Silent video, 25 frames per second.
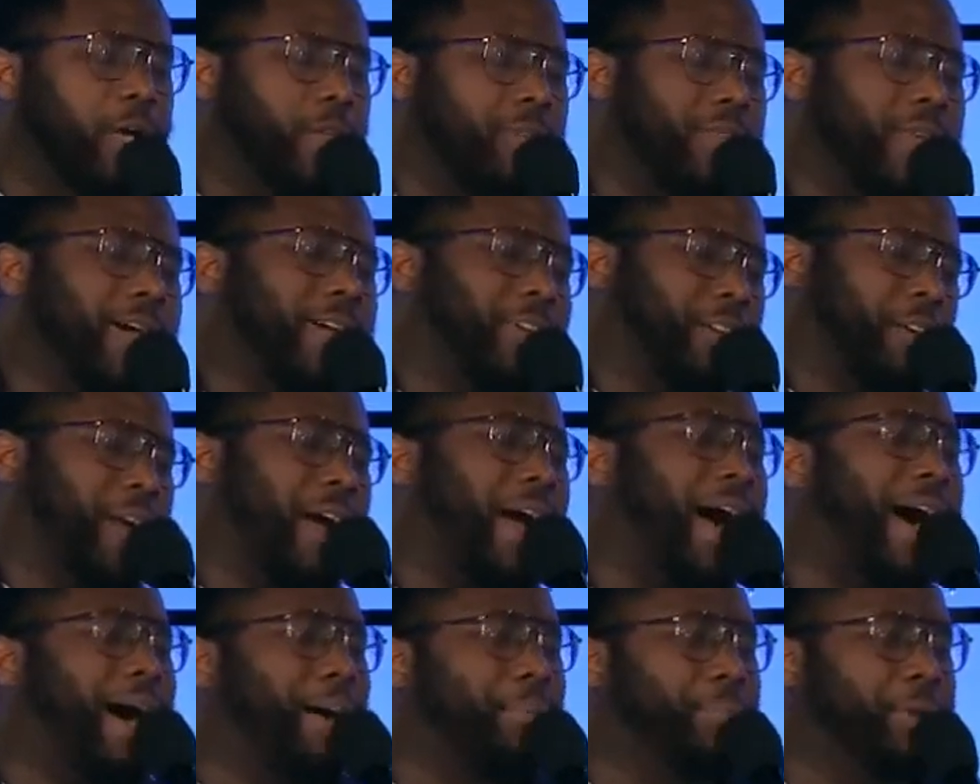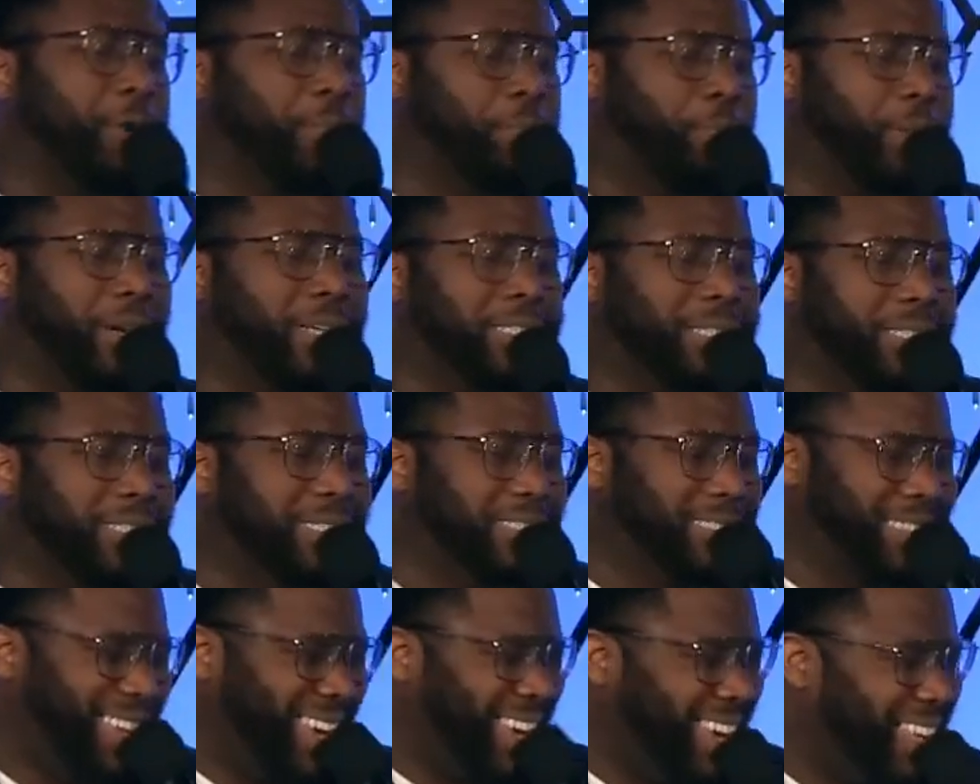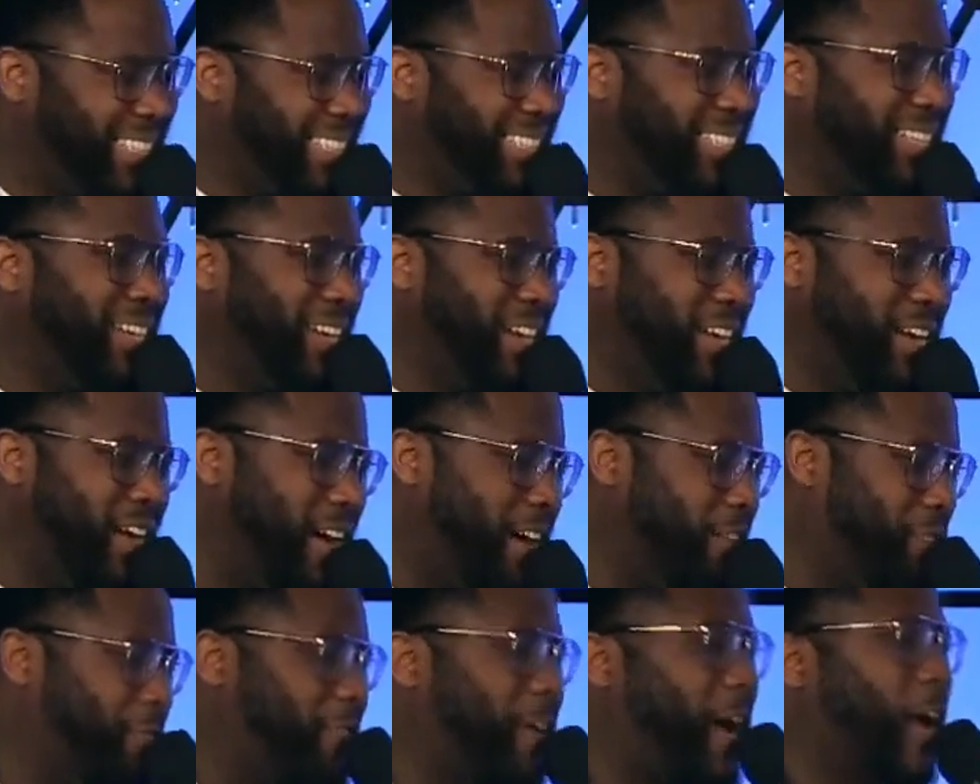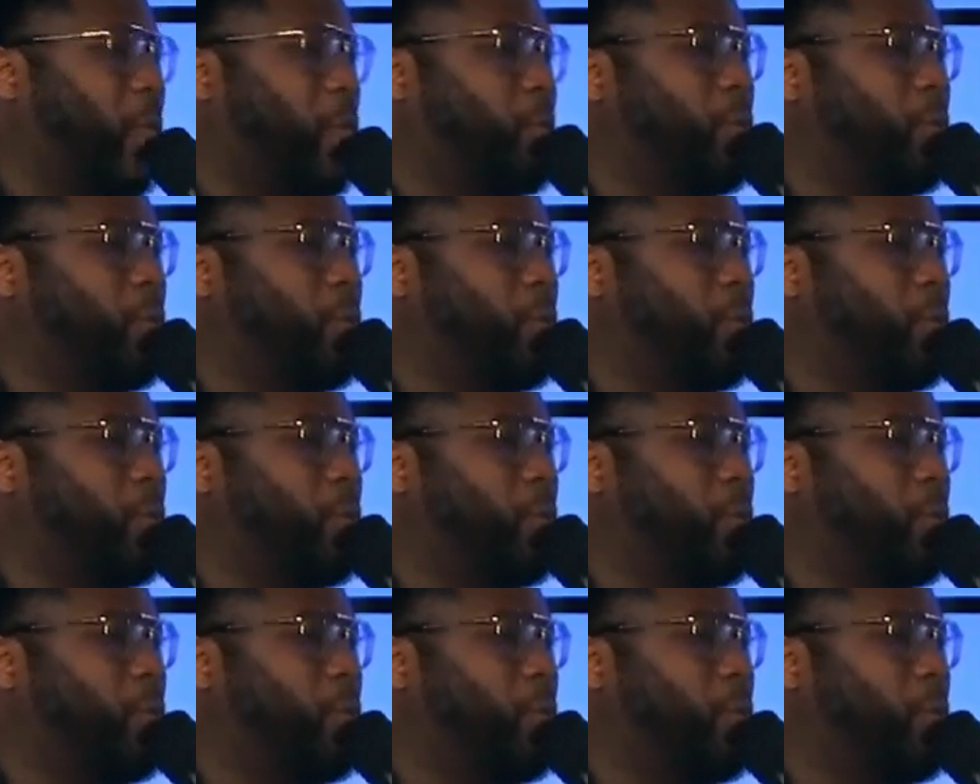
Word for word: that your omnipresence isn't enough, Father.